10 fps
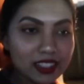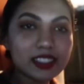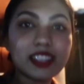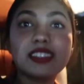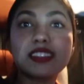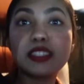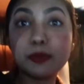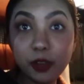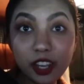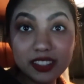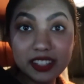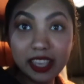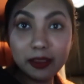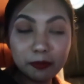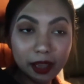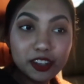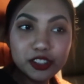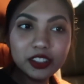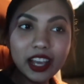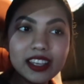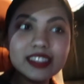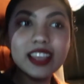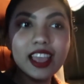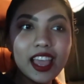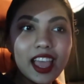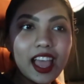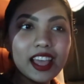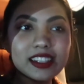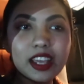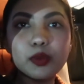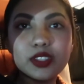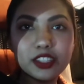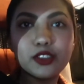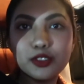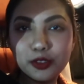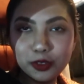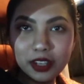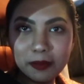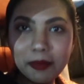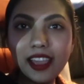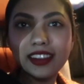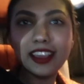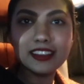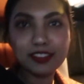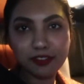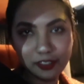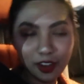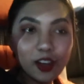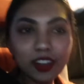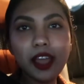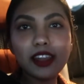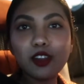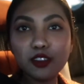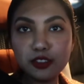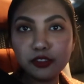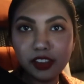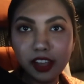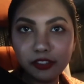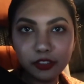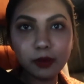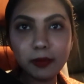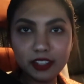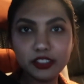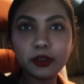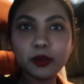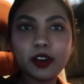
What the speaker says: Till then, this is Priya saying bye to you guys. And I will see you soon in my next vlog. And lots of love. God bless you